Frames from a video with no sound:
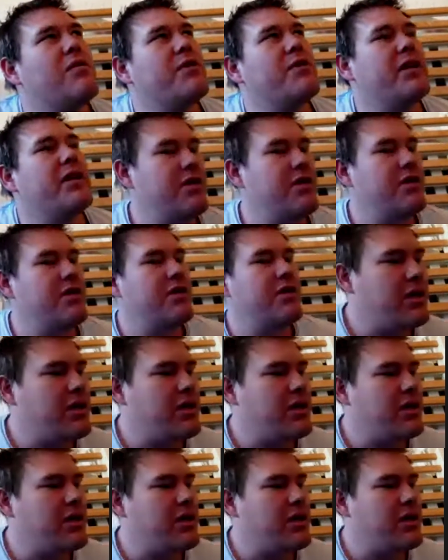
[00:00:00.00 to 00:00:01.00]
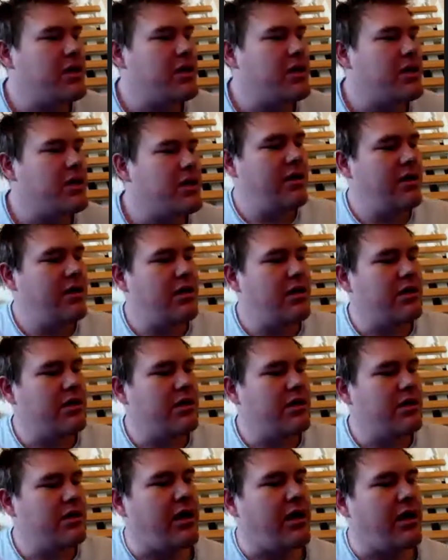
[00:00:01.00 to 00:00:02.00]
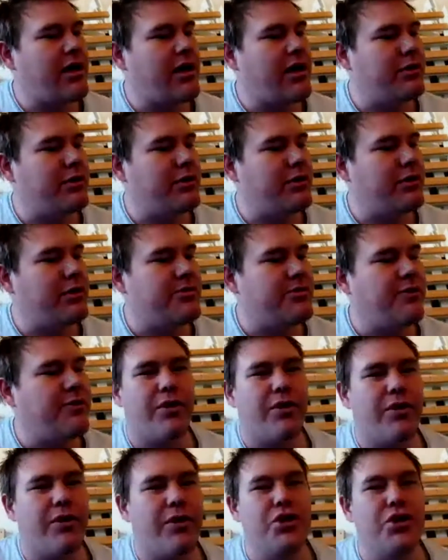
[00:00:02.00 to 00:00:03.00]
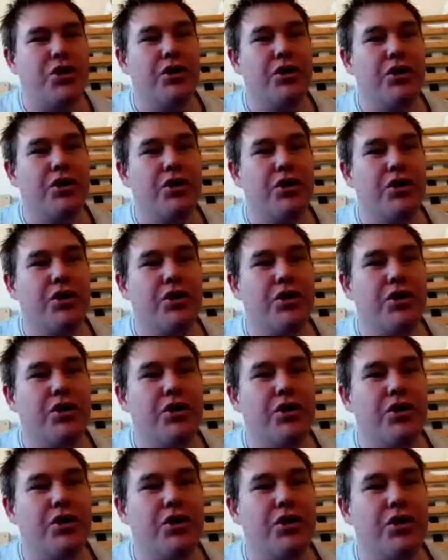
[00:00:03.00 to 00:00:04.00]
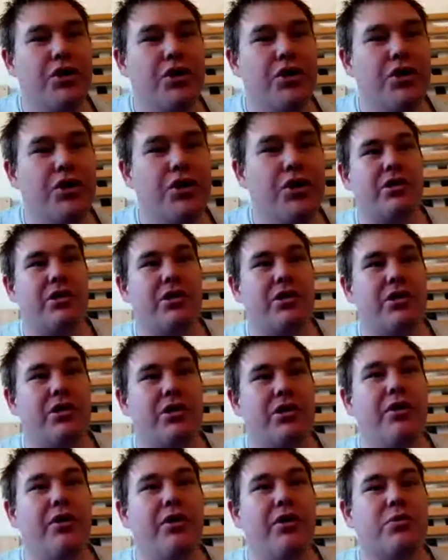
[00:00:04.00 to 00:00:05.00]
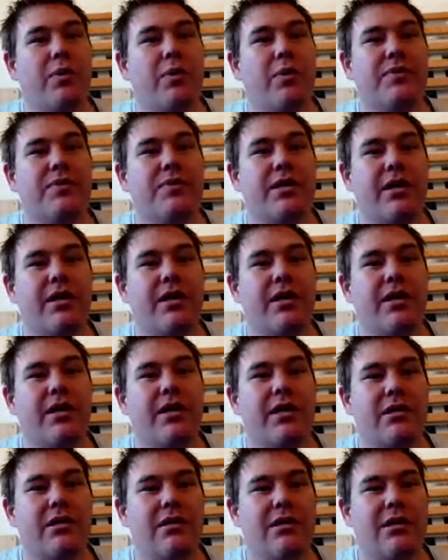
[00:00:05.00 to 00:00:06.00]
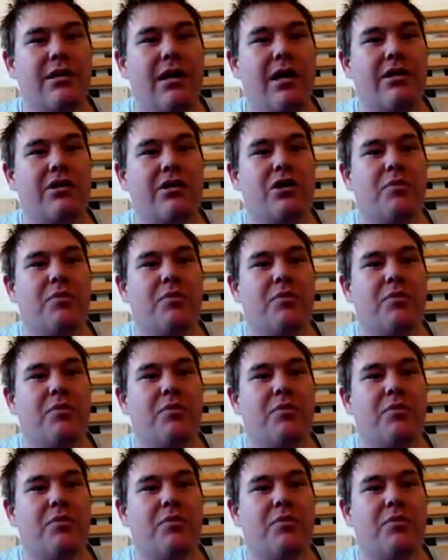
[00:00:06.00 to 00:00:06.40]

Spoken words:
what are we in? July? So another couple of days before the June top news websites,